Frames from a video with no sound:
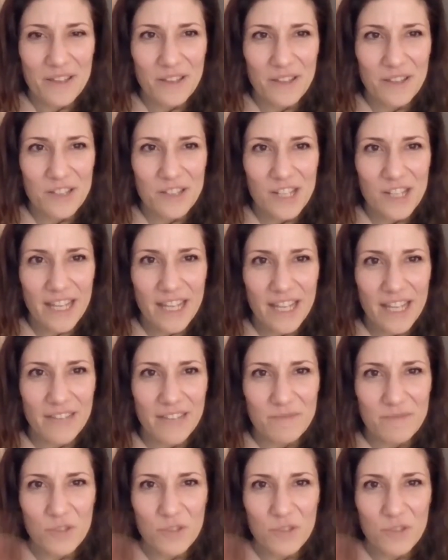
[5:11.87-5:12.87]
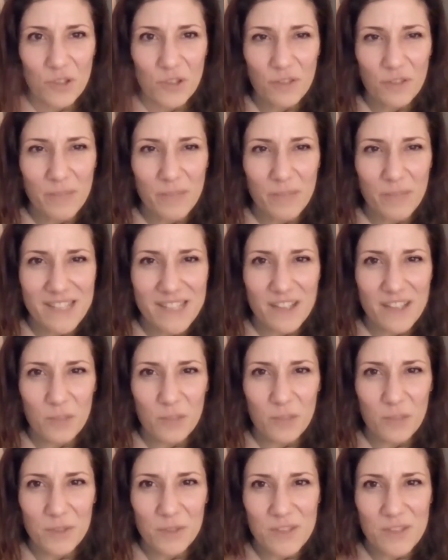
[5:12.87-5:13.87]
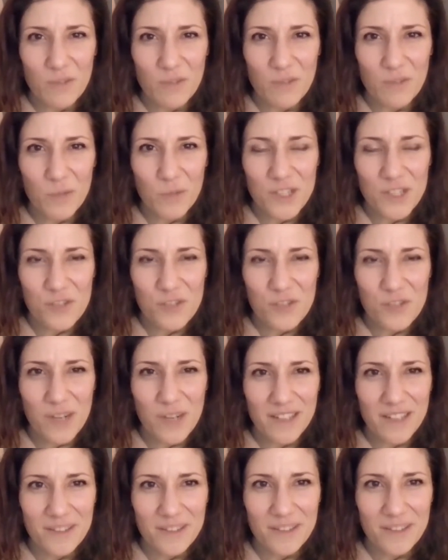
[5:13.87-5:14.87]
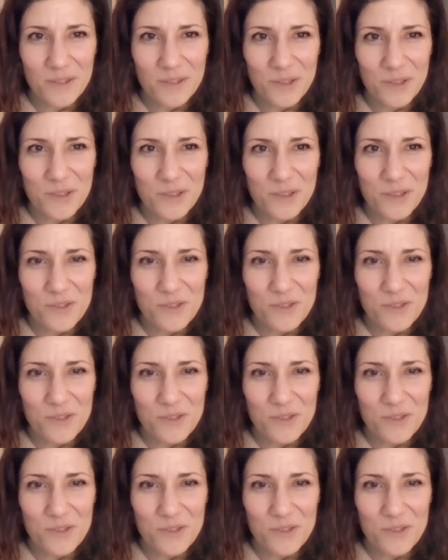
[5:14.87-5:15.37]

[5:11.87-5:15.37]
Shall I turn off my sound because everyone's trying, or do you